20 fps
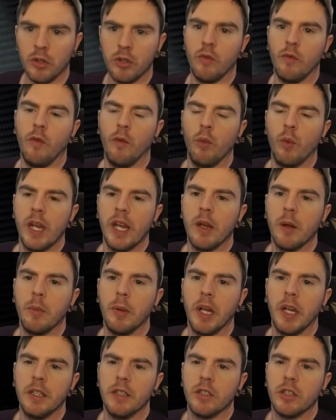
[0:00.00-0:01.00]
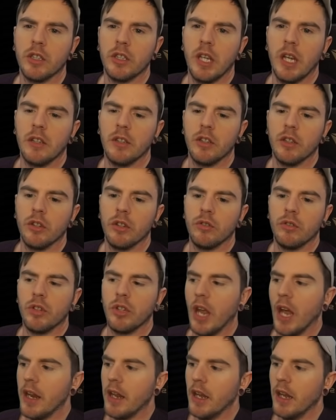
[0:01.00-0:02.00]
but weaker players just tend to
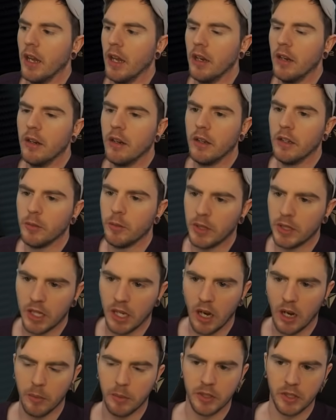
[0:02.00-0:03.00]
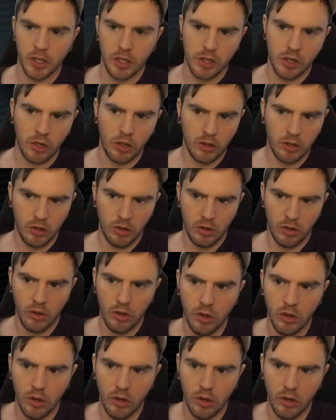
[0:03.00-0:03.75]
just get it in, especially out of position.